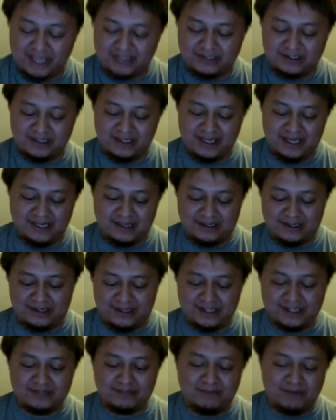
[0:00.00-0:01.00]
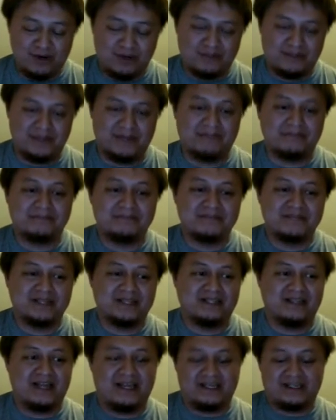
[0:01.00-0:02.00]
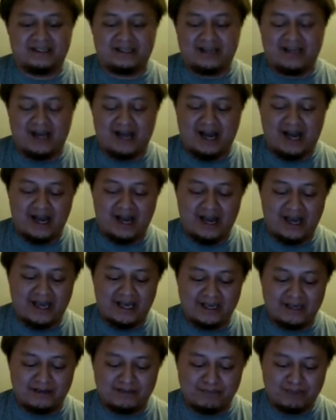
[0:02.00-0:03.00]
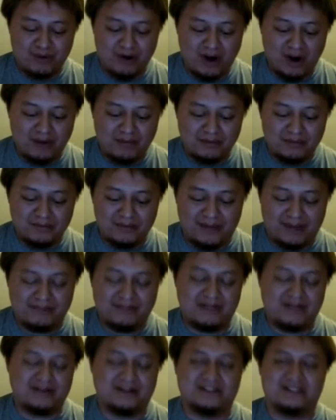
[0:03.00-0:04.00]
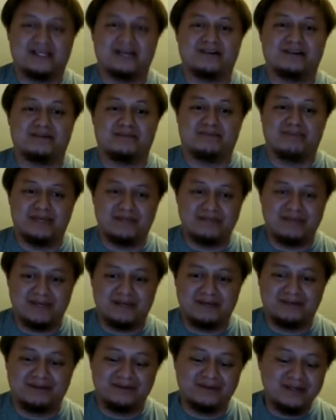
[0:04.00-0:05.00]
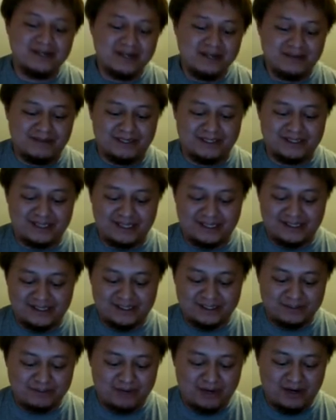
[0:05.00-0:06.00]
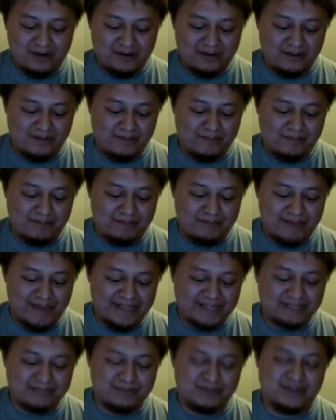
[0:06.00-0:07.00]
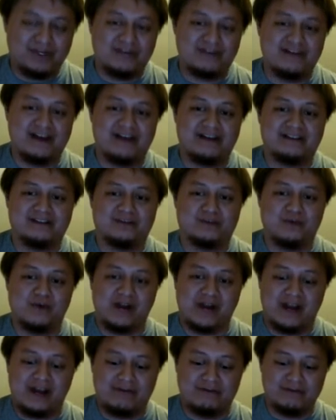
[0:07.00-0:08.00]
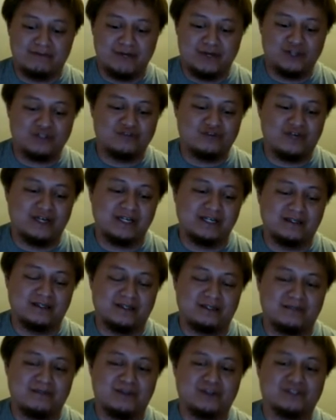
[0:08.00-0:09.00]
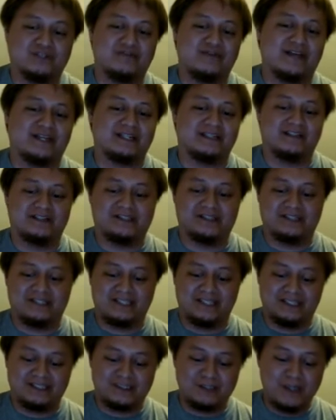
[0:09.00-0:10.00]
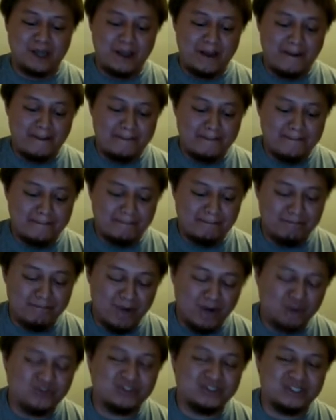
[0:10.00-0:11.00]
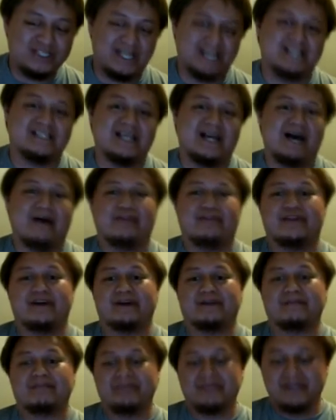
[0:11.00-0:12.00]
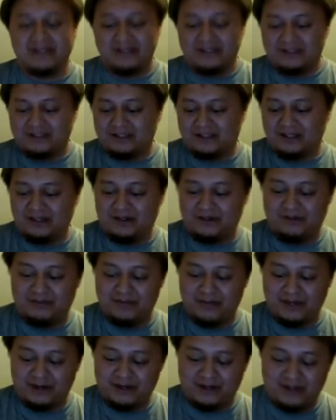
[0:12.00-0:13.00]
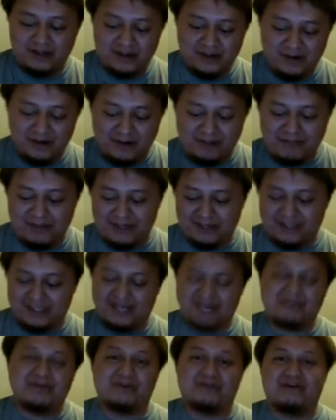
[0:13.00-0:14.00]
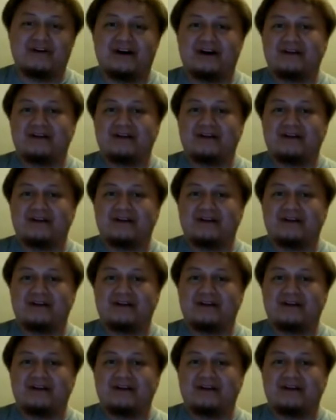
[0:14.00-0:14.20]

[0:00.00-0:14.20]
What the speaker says: at this moment. Like I'm not gonna say I'm gonna beat people, but it's like this is probably the best build I've had where I have the most fun and the most effectiveness against most decks out there. So there you go. I put a deck profile